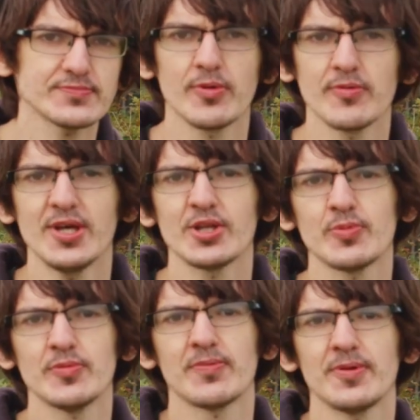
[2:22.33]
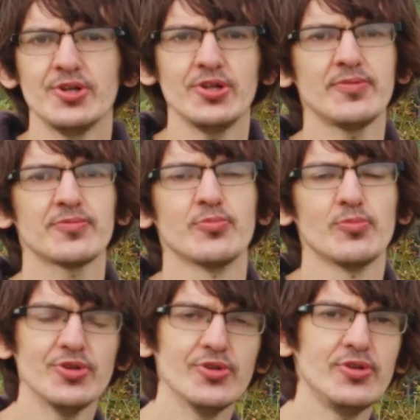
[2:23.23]
And although it's had a bit of a facelift
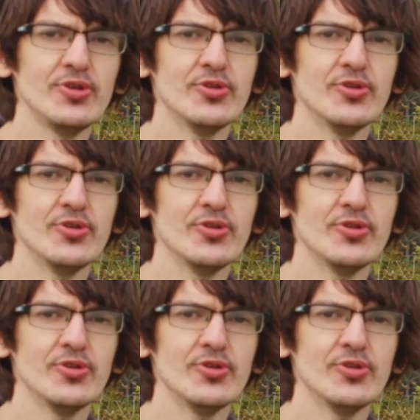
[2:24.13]
in recent